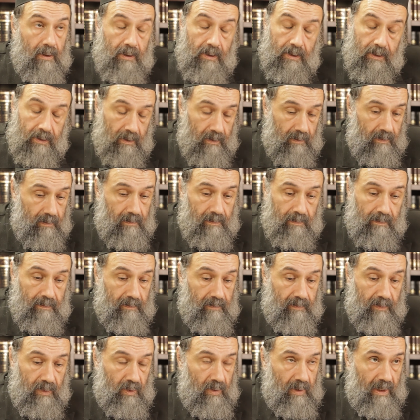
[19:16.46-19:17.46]
So
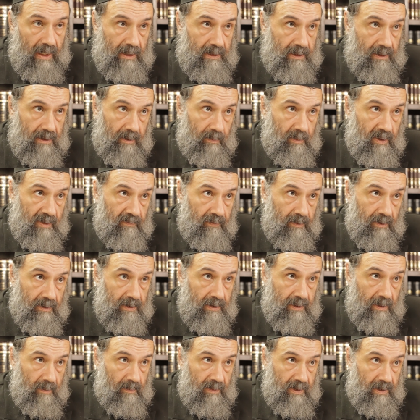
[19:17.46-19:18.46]
you asking me for
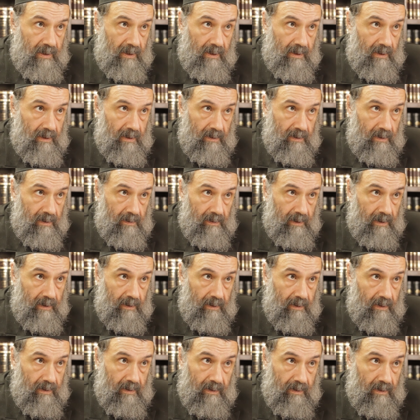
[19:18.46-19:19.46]
something like
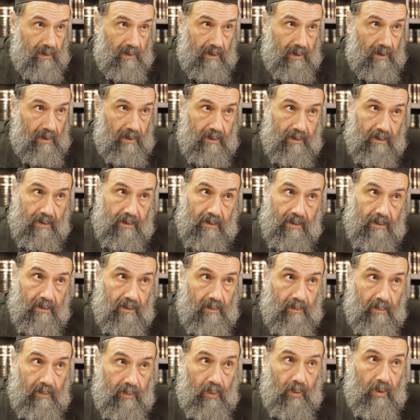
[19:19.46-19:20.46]
eat
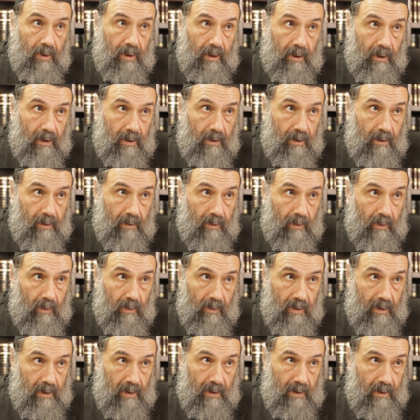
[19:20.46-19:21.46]
pork
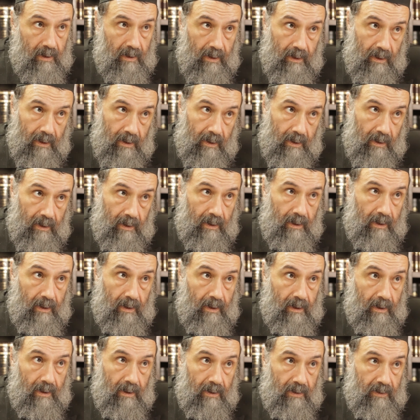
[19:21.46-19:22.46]
or
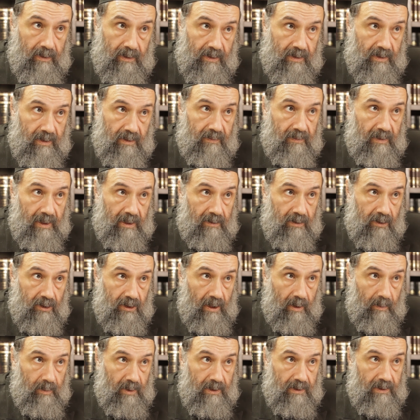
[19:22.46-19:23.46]
desecrate
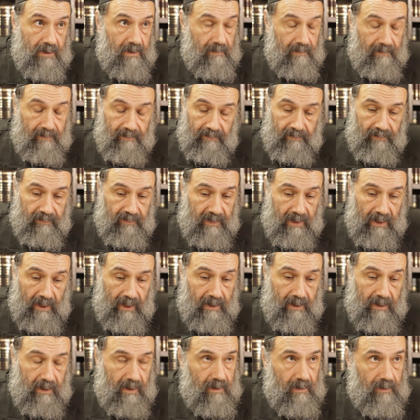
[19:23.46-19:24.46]
Shabbos,
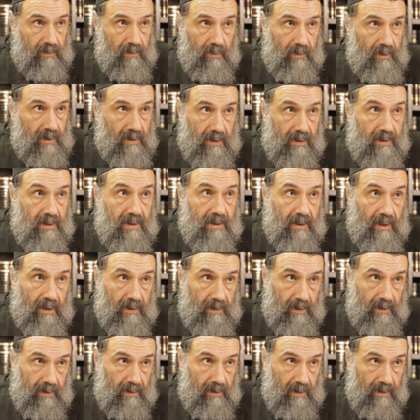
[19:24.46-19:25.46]
I can't do it. It's
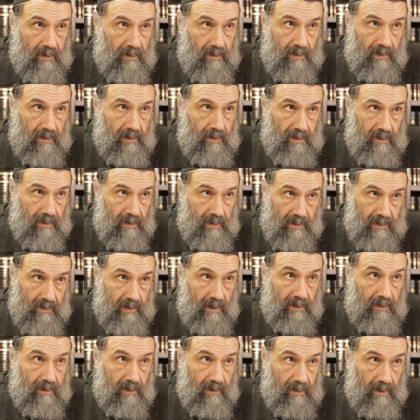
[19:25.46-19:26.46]
not
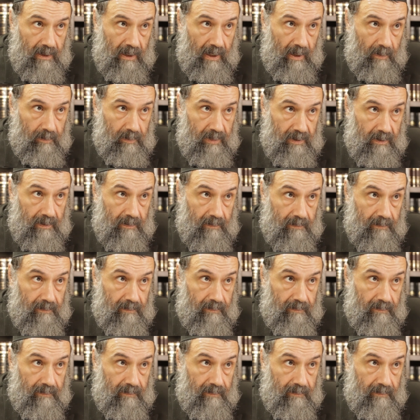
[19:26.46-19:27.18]
gonna happen.